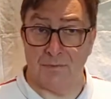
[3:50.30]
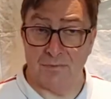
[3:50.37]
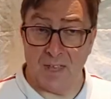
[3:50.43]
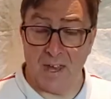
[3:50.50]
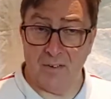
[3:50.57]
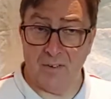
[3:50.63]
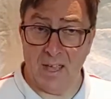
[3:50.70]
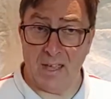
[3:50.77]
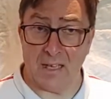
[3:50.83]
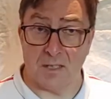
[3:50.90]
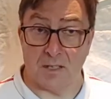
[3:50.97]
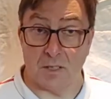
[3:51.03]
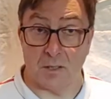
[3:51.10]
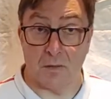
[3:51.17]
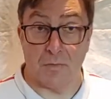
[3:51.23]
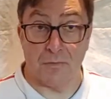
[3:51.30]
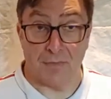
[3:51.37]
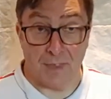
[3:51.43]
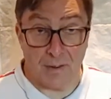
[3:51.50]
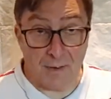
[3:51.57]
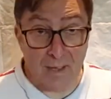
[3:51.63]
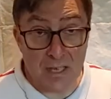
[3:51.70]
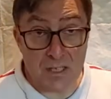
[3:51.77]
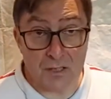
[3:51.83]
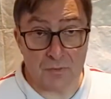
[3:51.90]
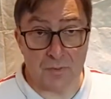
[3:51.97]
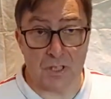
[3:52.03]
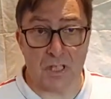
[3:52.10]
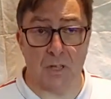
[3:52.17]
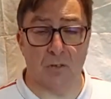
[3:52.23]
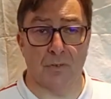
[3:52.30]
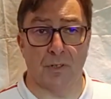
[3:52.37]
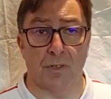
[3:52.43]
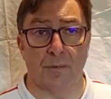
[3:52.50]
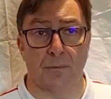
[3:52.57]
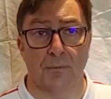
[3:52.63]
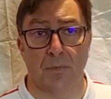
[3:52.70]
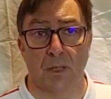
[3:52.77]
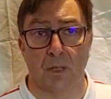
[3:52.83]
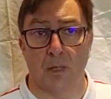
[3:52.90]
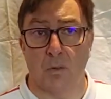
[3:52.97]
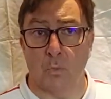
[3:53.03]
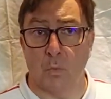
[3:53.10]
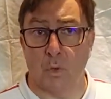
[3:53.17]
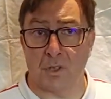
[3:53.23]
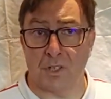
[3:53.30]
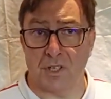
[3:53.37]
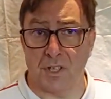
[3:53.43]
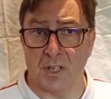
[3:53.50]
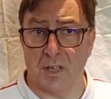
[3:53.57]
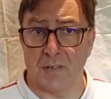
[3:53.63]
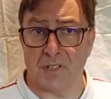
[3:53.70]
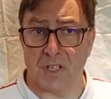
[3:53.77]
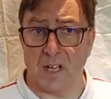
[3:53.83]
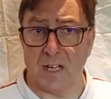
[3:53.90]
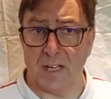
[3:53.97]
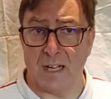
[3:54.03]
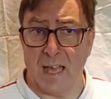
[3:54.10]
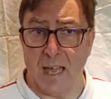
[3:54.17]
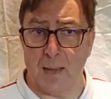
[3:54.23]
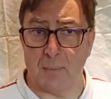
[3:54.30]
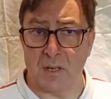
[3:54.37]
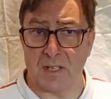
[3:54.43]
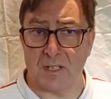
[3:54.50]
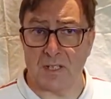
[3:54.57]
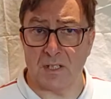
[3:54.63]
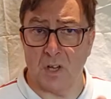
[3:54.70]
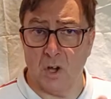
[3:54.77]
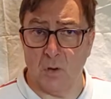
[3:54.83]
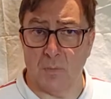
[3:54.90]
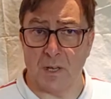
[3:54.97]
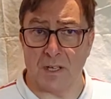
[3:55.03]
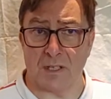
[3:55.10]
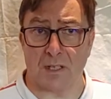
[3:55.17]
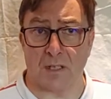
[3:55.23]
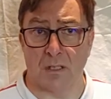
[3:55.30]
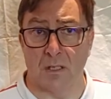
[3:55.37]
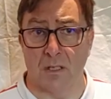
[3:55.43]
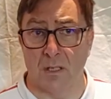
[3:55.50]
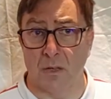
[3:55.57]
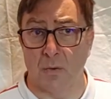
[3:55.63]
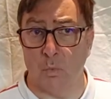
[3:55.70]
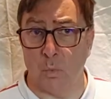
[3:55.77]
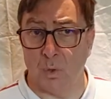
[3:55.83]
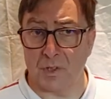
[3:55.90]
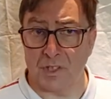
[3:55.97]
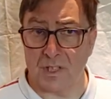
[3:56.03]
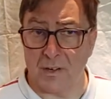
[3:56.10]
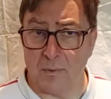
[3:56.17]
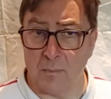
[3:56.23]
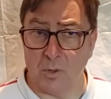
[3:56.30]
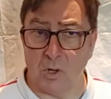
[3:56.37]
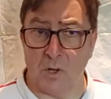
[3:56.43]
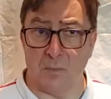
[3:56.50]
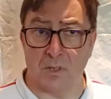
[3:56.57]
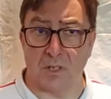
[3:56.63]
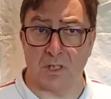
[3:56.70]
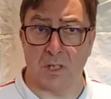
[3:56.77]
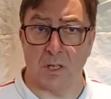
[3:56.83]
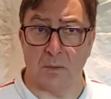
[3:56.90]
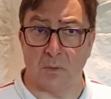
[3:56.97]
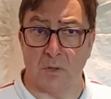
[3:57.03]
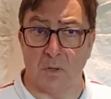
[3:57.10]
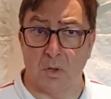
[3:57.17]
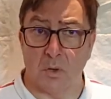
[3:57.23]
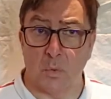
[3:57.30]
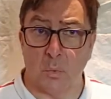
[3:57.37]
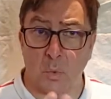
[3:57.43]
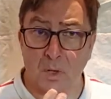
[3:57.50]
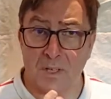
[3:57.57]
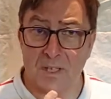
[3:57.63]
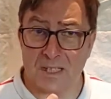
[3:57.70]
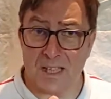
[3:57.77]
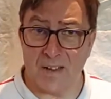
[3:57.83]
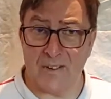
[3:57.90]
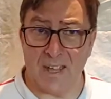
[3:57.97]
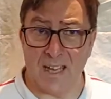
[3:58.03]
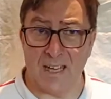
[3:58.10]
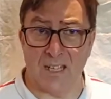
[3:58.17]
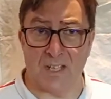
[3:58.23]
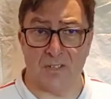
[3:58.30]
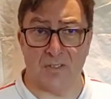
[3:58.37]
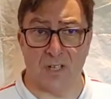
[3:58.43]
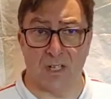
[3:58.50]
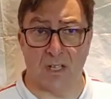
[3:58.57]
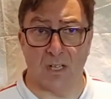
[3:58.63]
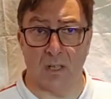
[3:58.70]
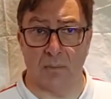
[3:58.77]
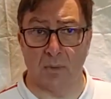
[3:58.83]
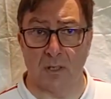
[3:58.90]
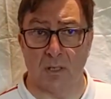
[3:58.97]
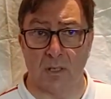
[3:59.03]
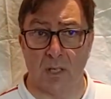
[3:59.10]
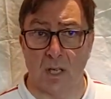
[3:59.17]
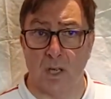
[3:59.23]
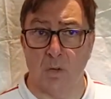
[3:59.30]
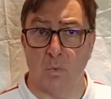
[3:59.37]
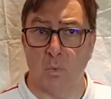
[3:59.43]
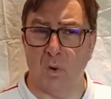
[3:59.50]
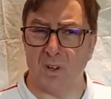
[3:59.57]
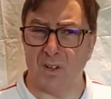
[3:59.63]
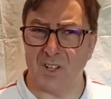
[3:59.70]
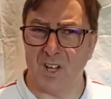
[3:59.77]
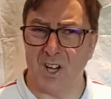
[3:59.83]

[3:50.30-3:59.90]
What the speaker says: their age of children. What's the lifestyle and habits and hobbies? What's their employment type? What is their industry type? What